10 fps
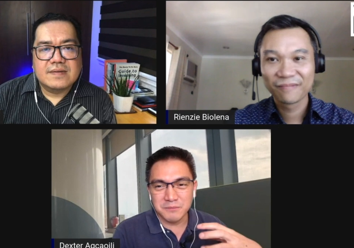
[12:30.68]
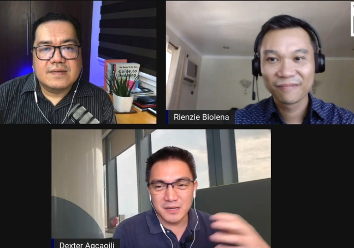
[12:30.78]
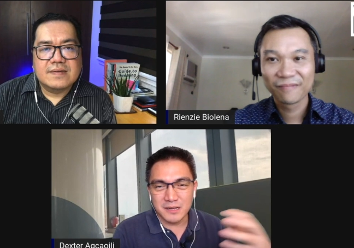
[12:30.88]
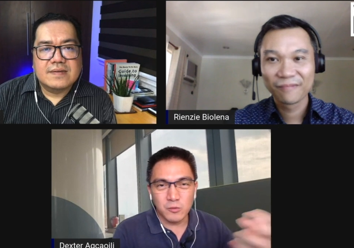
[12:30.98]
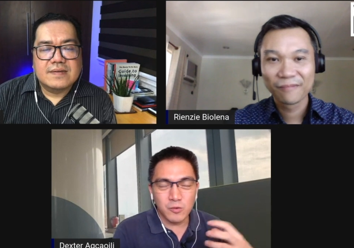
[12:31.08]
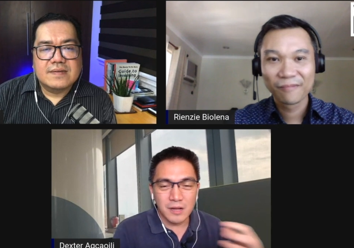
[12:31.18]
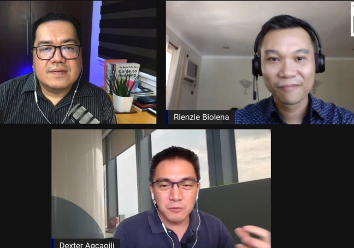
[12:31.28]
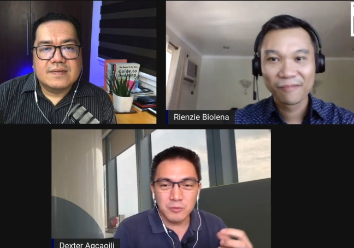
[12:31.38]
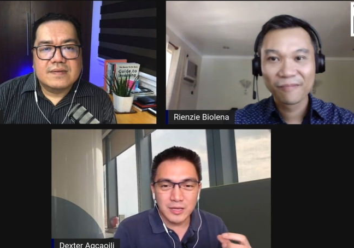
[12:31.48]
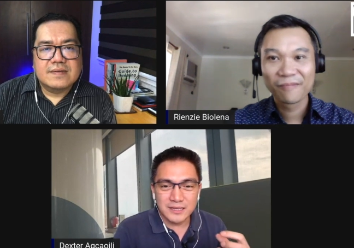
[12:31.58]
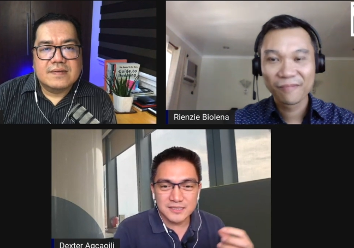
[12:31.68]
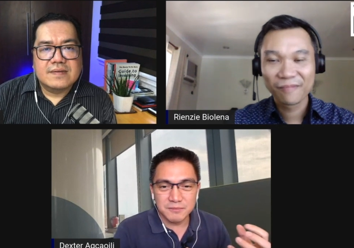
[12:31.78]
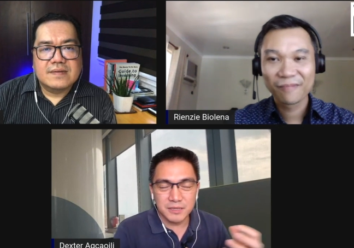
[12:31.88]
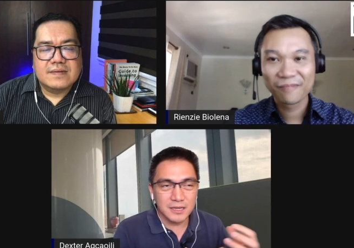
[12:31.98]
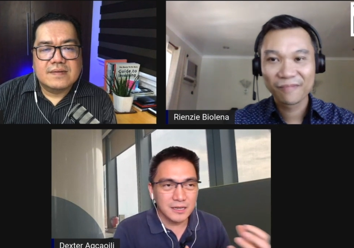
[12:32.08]
Speaker 1: makukuha mo mula
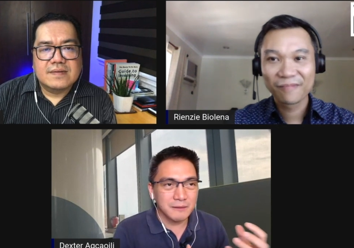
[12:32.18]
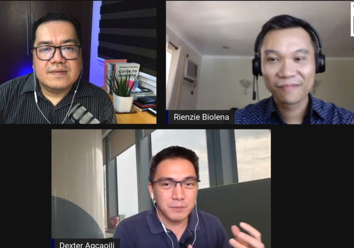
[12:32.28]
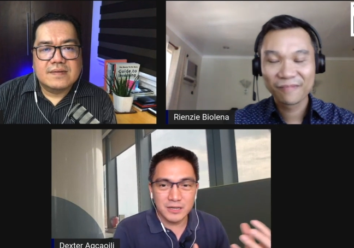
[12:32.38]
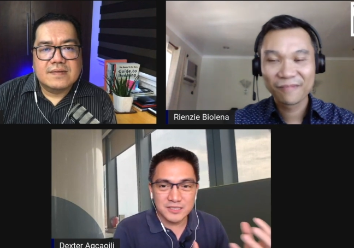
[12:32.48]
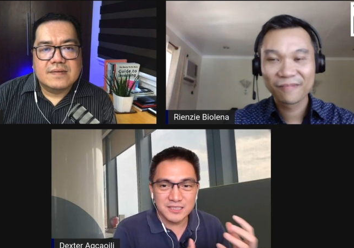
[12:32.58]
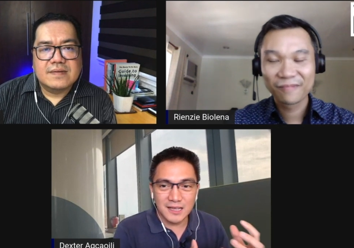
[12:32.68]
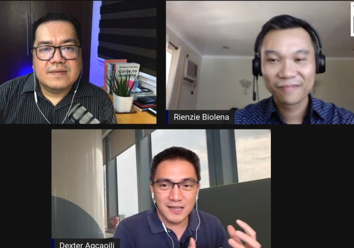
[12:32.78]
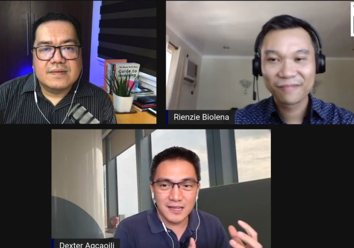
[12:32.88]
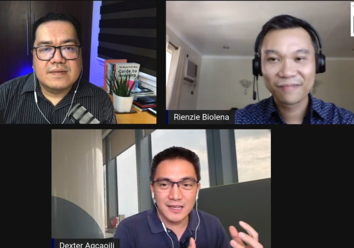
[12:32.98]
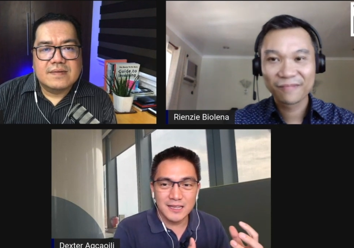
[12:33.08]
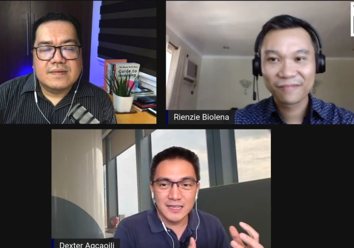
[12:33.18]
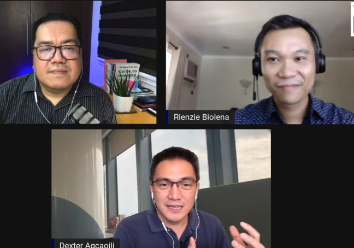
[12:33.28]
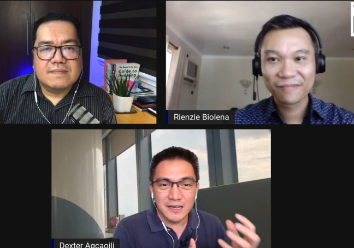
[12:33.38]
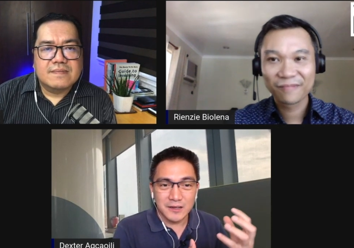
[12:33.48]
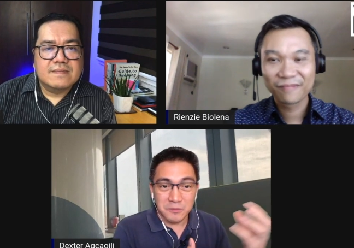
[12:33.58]
sa mga bonds na
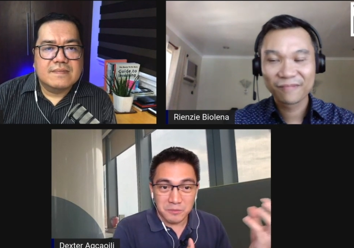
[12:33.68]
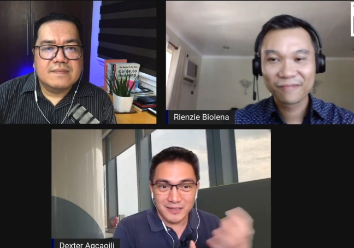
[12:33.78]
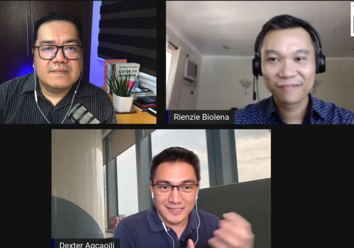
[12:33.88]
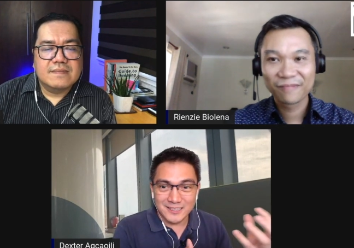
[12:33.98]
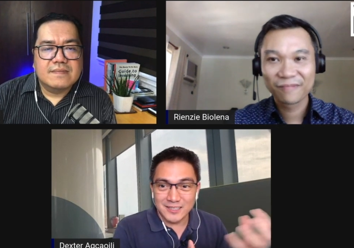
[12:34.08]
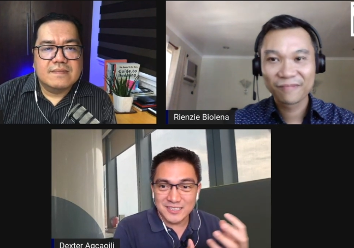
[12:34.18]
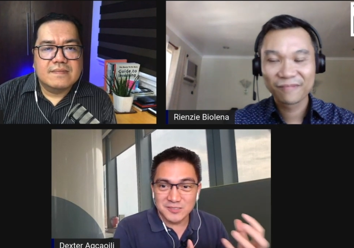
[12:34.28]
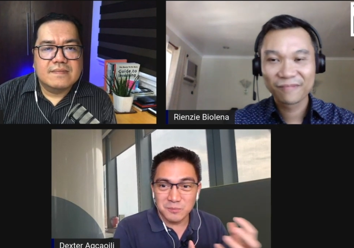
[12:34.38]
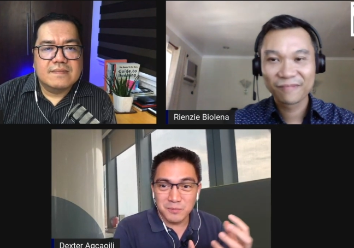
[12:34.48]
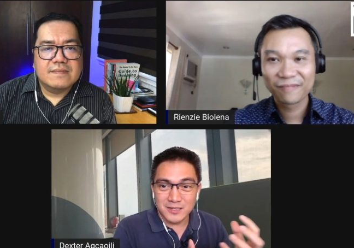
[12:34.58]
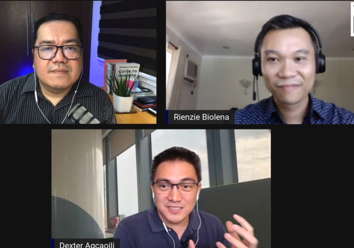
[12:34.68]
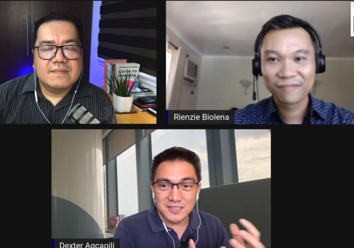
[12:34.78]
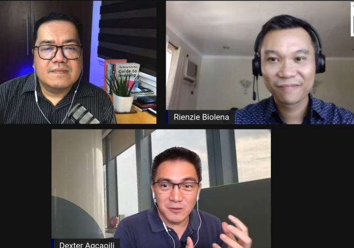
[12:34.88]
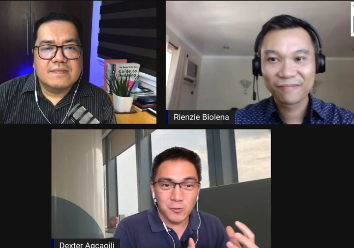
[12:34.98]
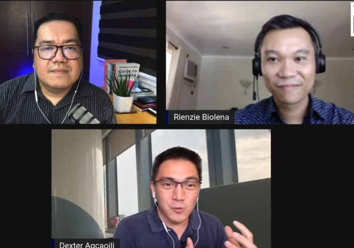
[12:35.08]
uh, interest ng
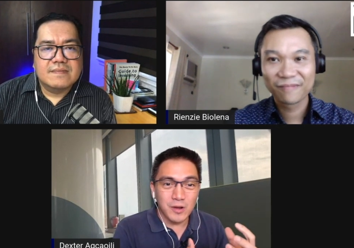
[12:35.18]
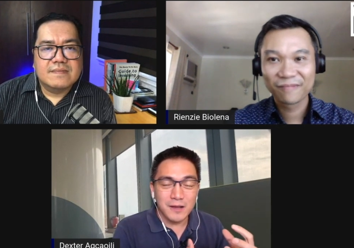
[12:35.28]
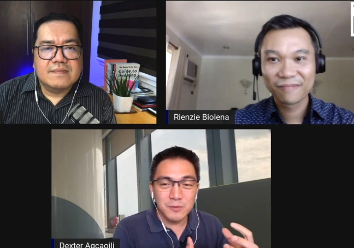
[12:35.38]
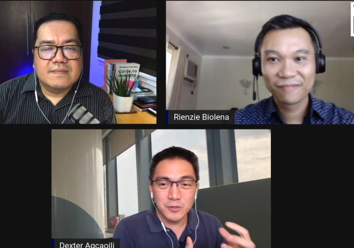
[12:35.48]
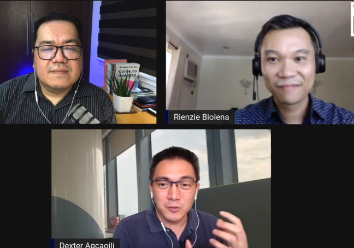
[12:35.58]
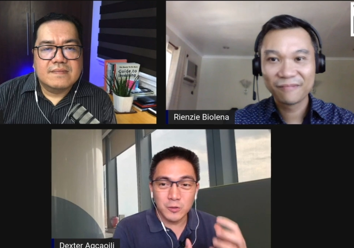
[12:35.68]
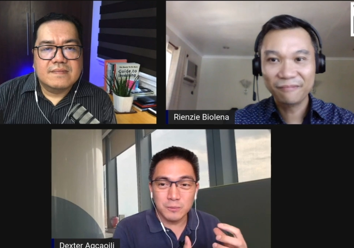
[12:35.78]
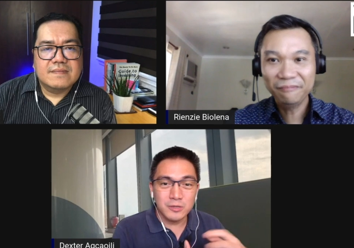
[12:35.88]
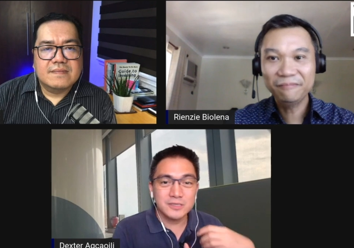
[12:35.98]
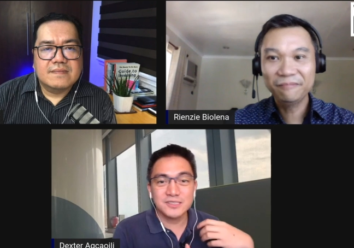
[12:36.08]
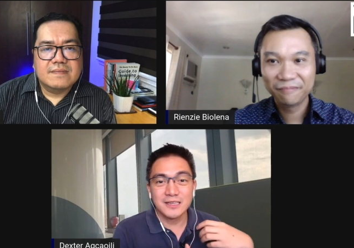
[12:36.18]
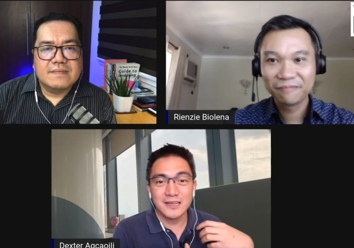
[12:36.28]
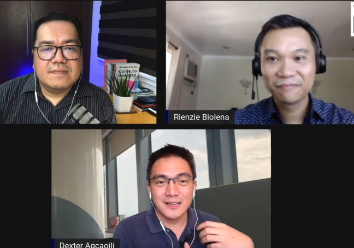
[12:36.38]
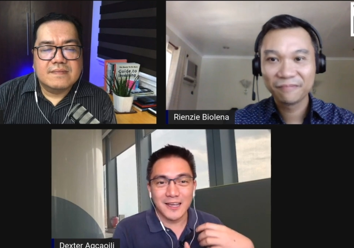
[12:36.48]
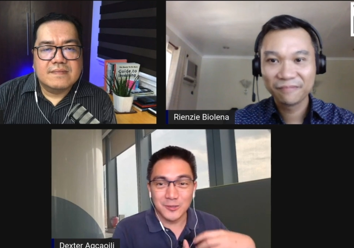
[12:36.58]
bonds na nakukuha mo, yung coupons,
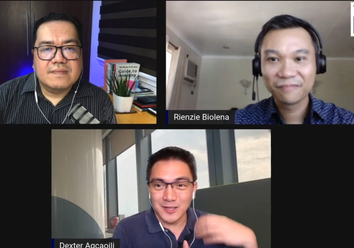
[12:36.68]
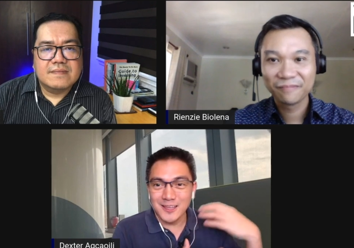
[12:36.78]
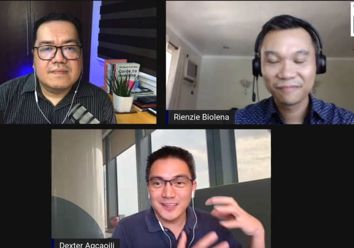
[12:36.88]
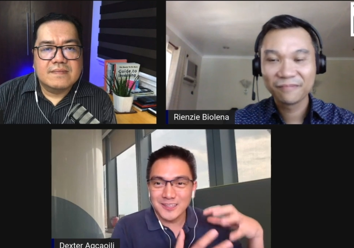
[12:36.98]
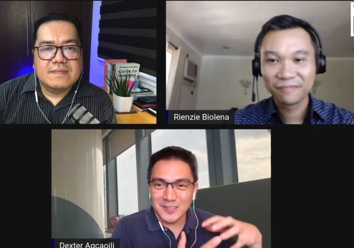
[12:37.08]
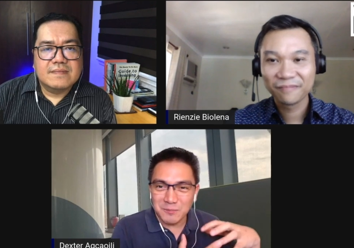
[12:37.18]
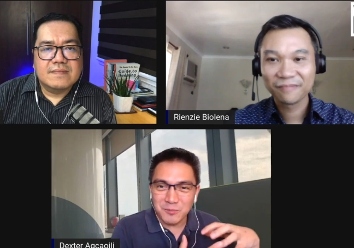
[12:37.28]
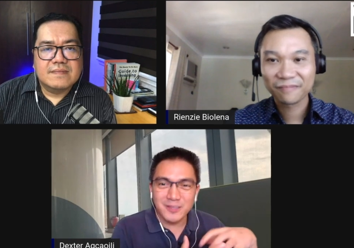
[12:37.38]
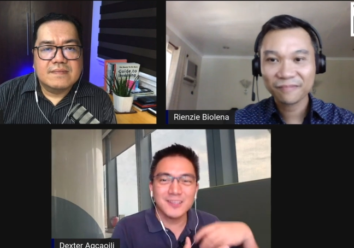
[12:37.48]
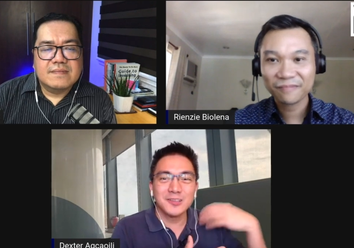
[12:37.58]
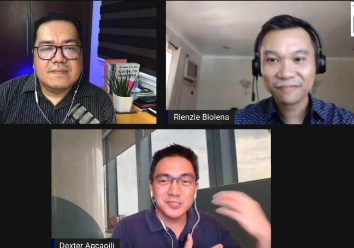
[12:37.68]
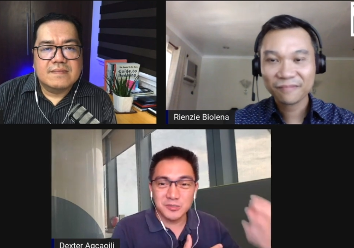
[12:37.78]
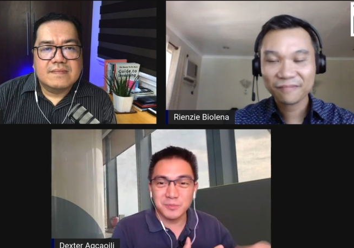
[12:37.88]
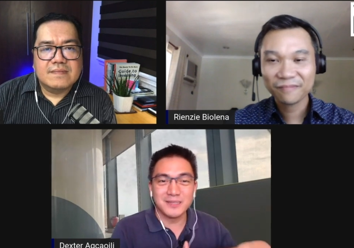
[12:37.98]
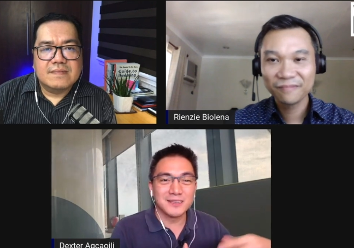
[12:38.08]
ayun na lang, kinikip mo yung dollars
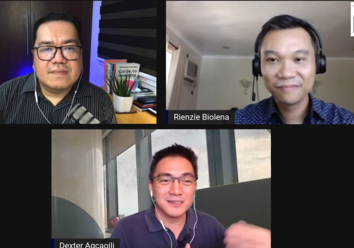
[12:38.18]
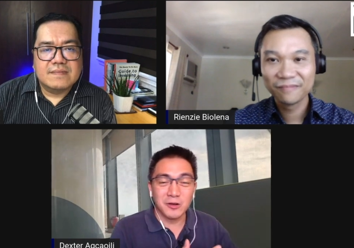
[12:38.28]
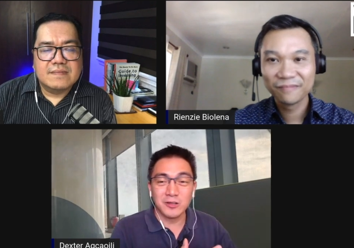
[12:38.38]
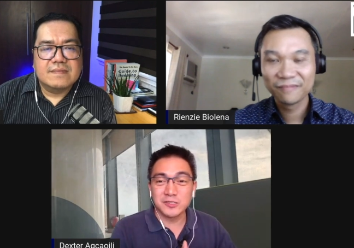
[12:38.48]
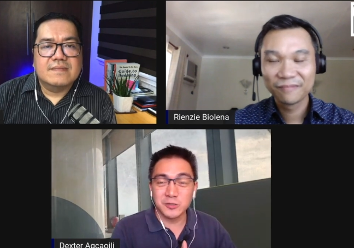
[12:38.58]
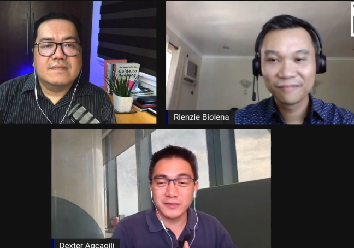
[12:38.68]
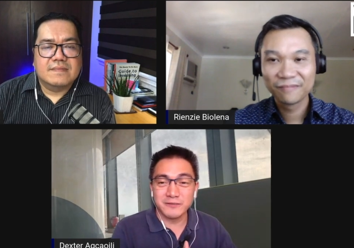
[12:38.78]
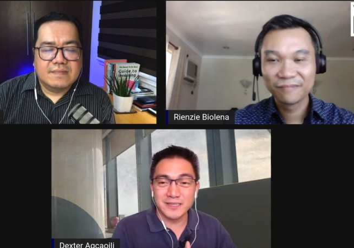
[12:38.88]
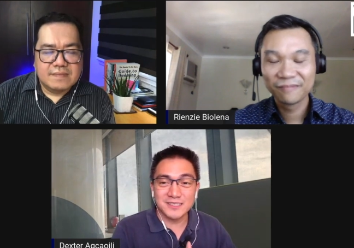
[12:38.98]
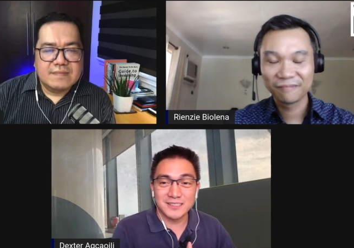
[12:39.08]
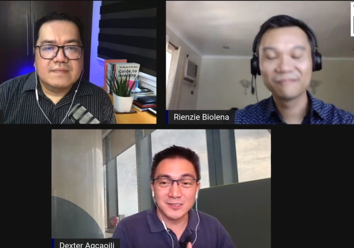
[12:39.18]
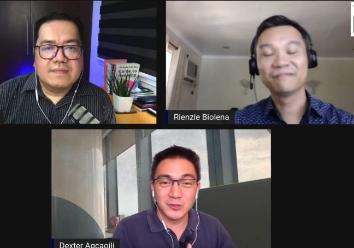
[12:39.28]
to be also invested